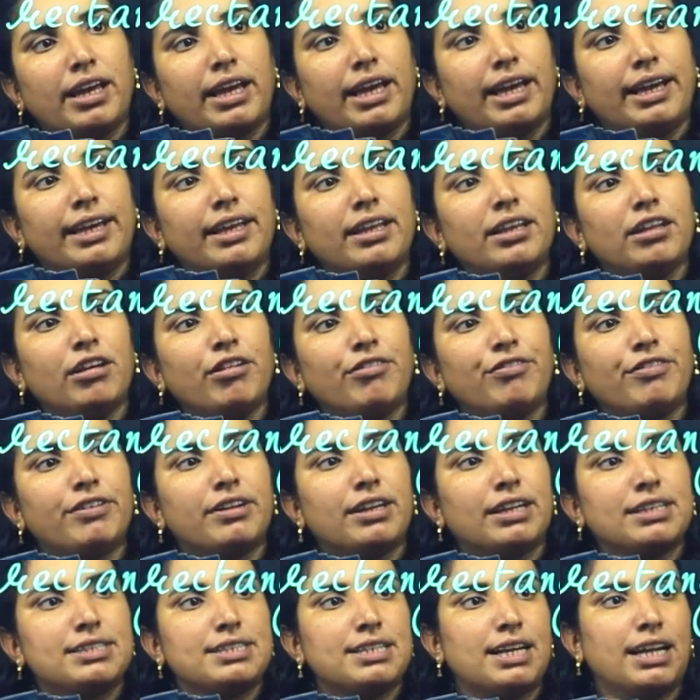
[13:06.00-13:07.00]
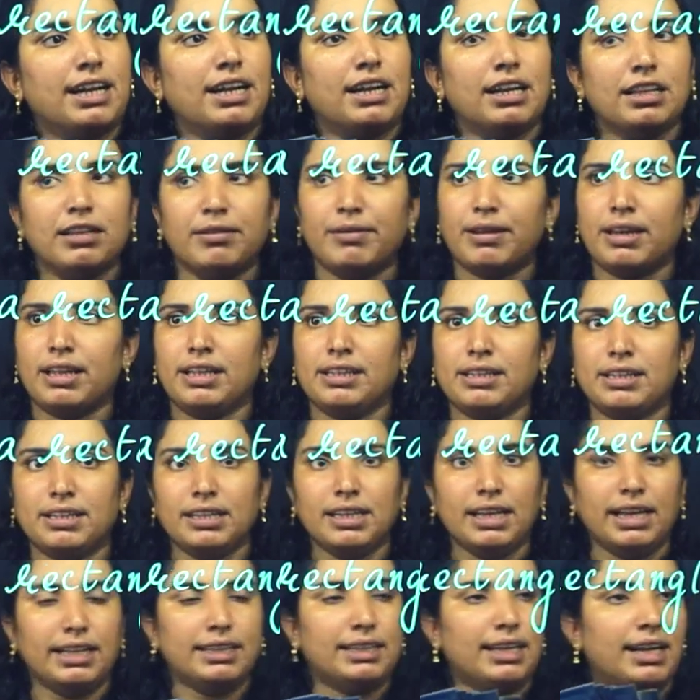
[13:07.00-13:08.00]
area of a rectangle
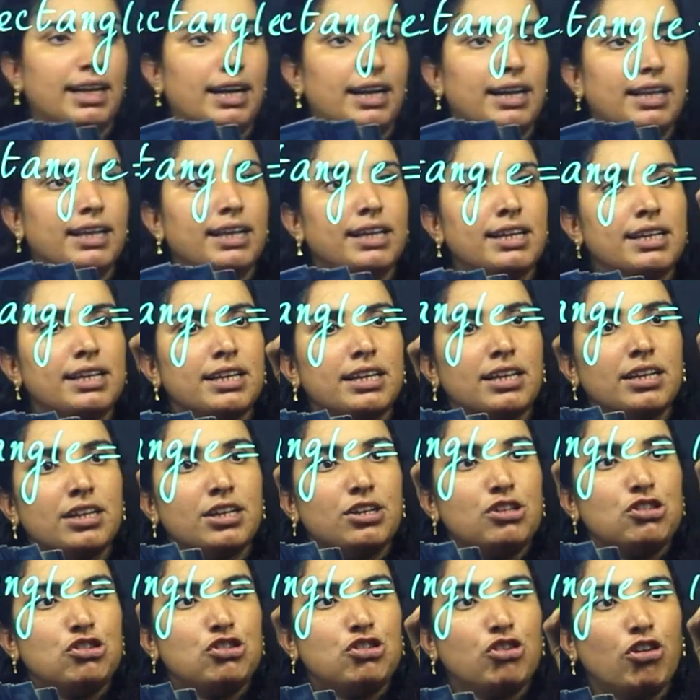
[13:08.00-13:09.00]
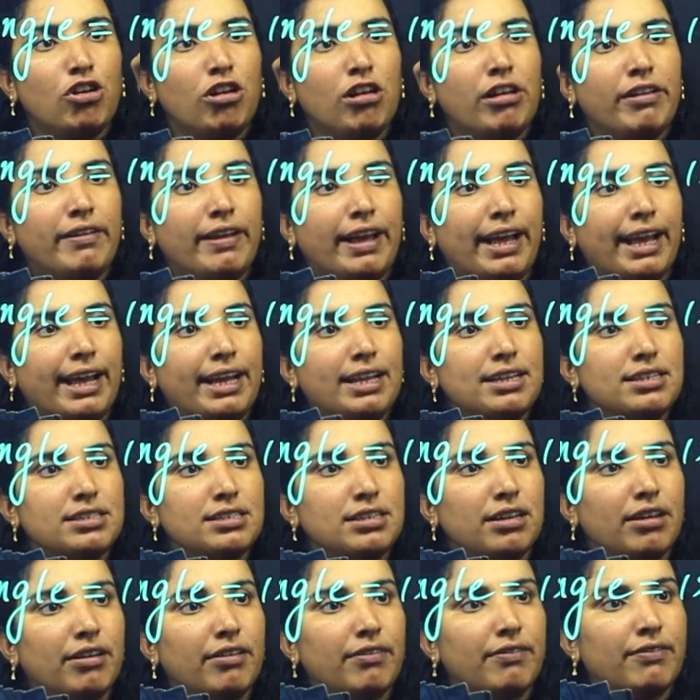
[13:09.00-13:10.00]
is 12 and
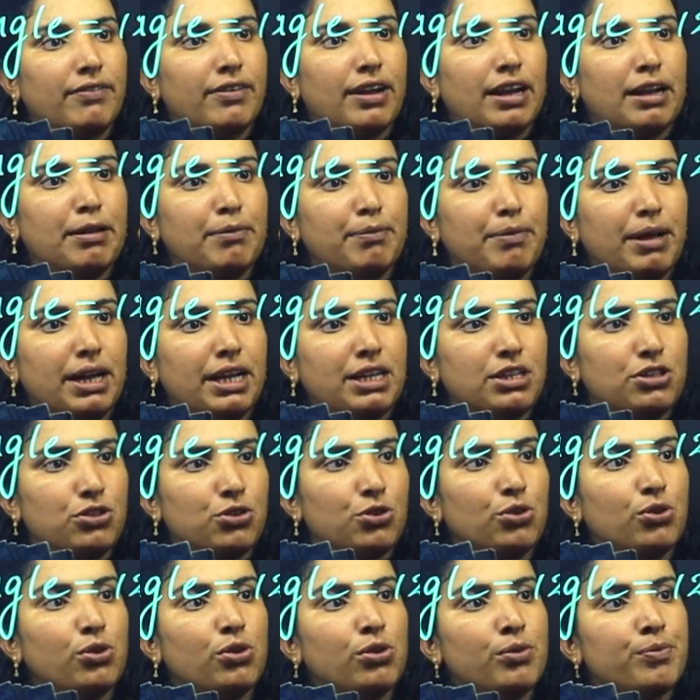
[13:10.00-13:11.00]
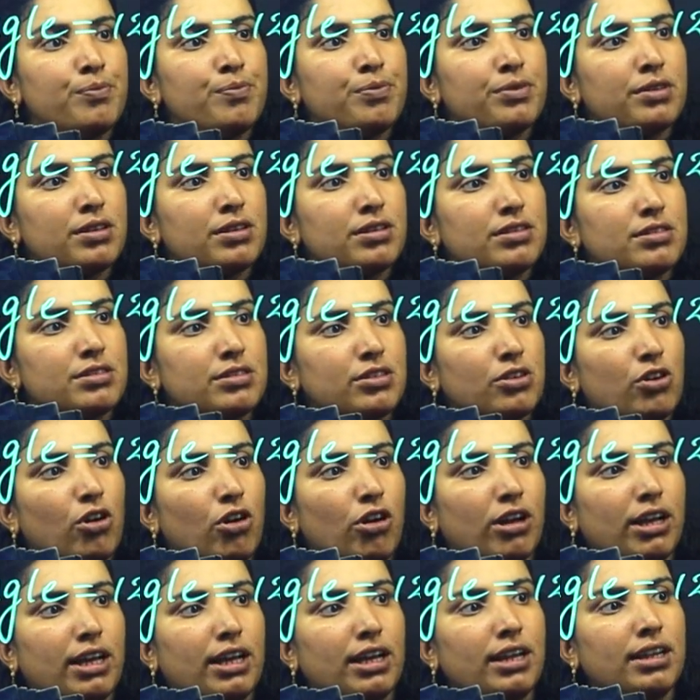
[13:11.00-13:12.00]
1 by 2
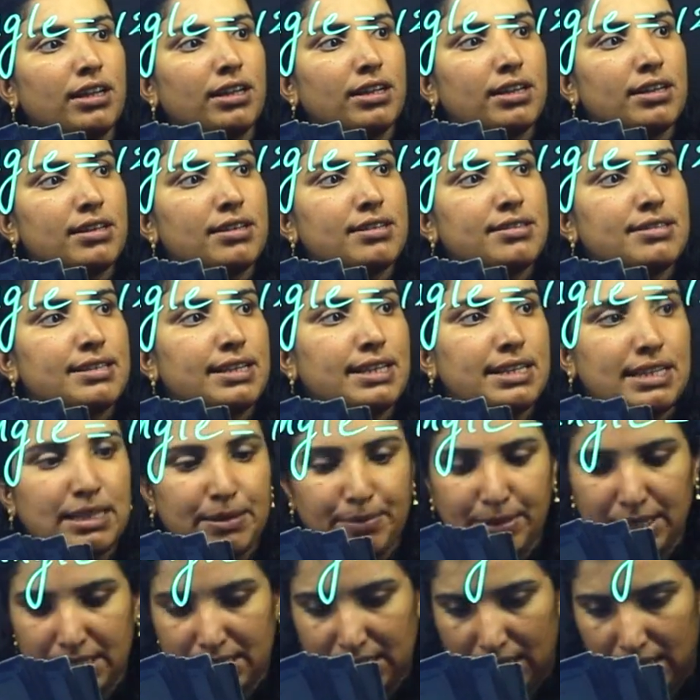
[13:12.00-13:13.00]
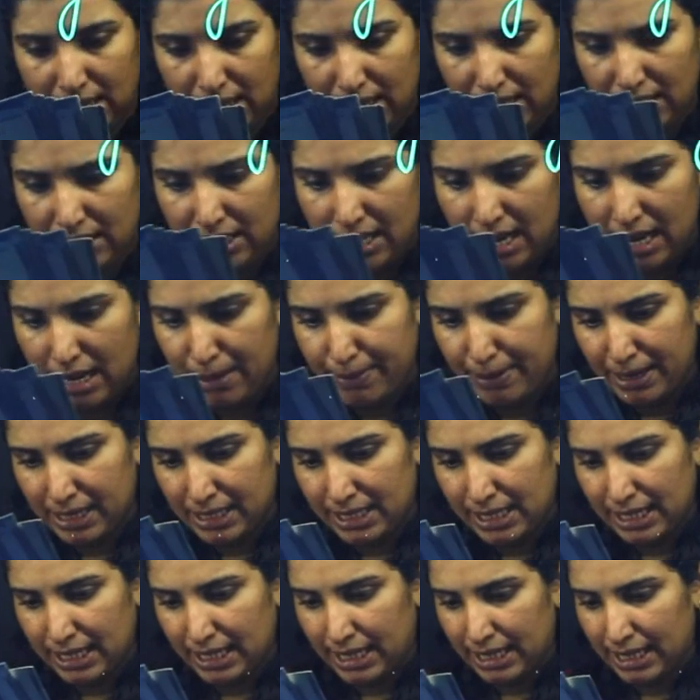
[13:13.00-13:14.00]
square centimeter. What
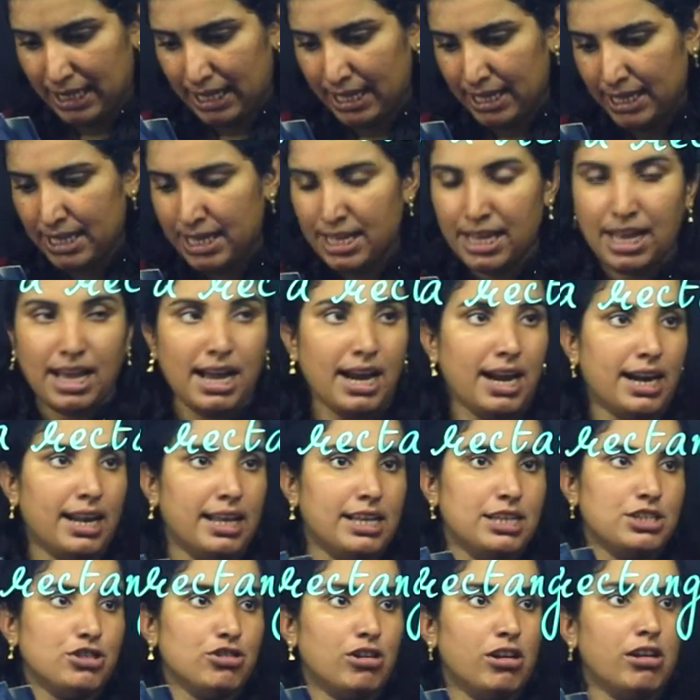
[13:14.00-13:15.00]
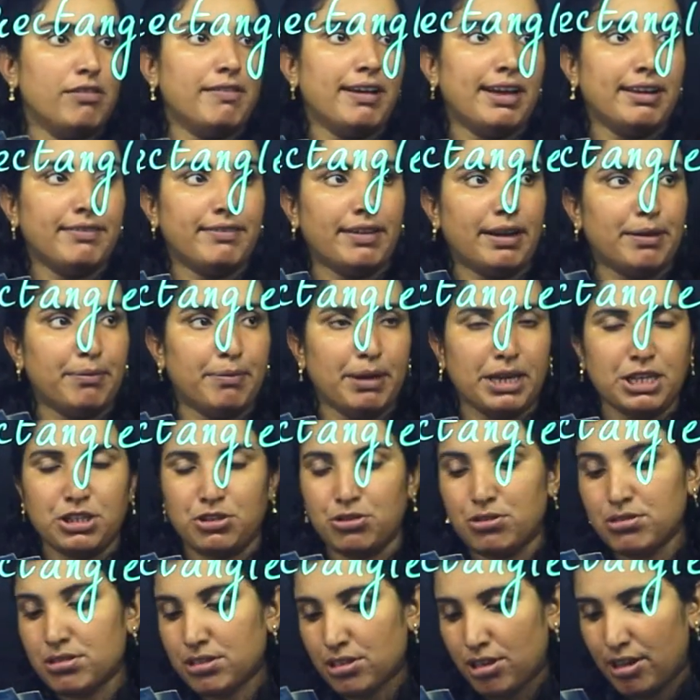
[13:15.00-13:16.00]
do you say? 12 and 1 by
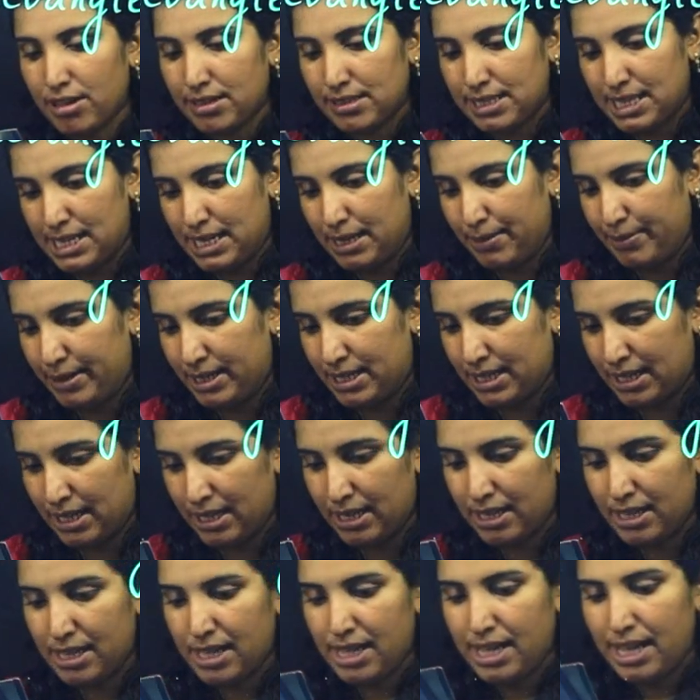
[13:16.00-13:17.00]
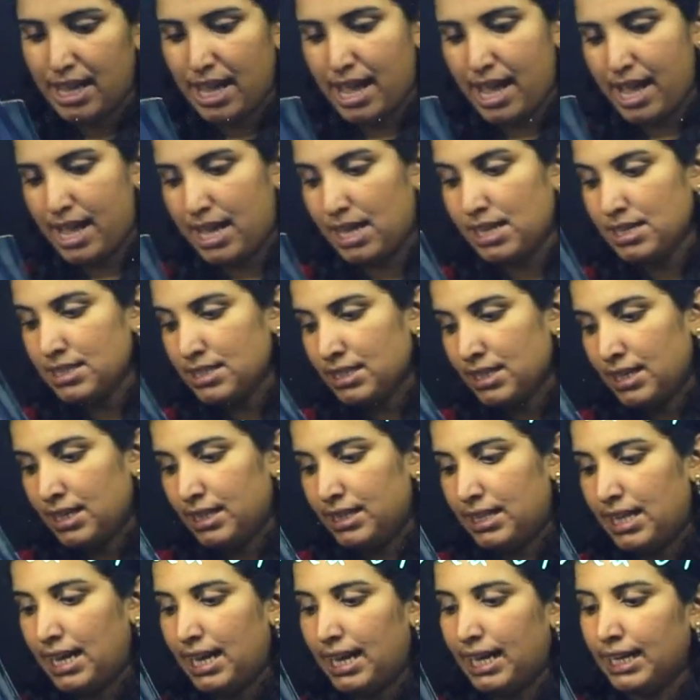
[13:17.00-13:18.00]
2 square centimeter. And
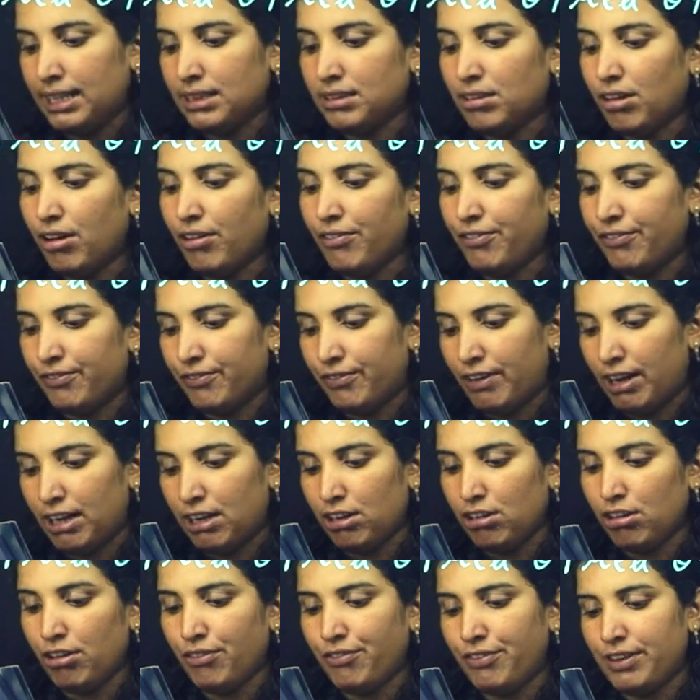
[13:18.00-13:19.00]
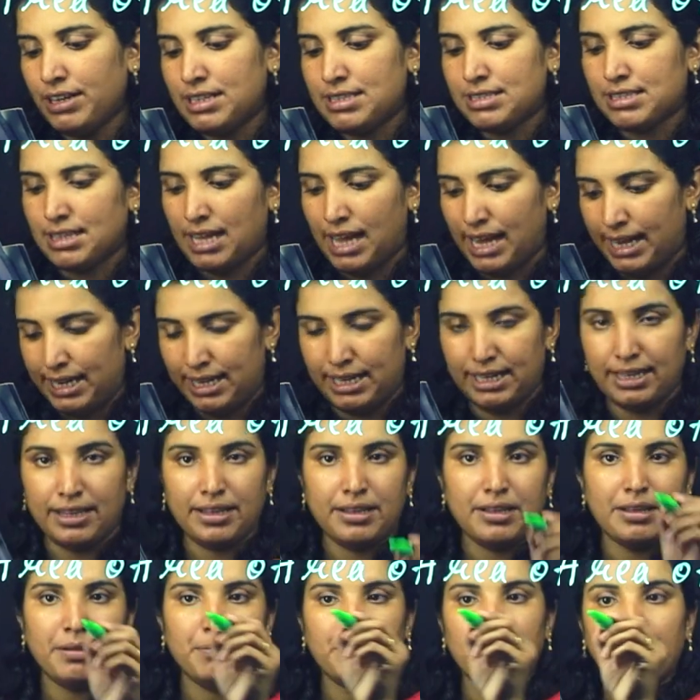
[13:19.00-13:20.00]
the length of one of its side.
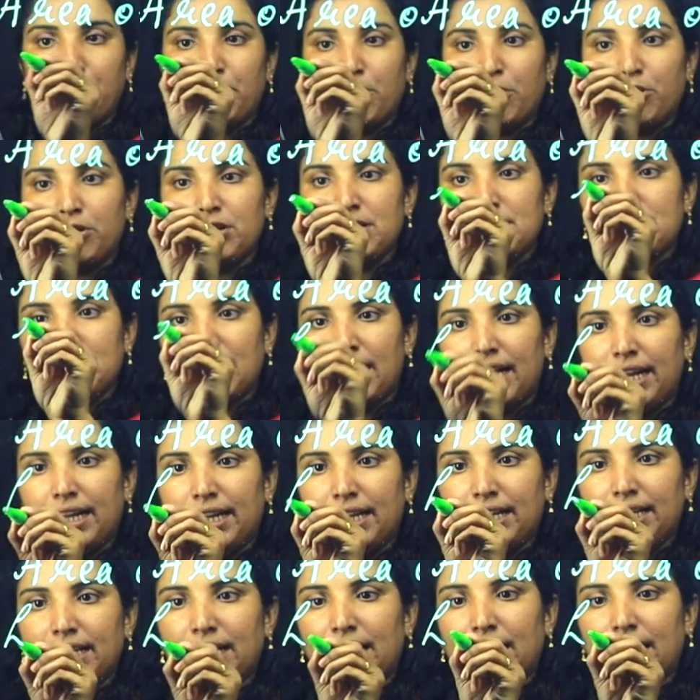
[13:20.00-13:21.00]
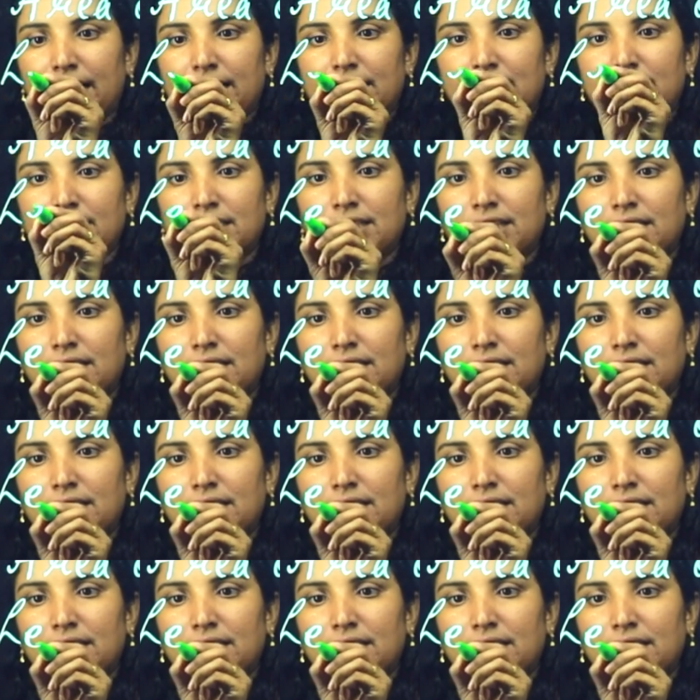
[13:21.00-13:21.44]
Now, one side is the length.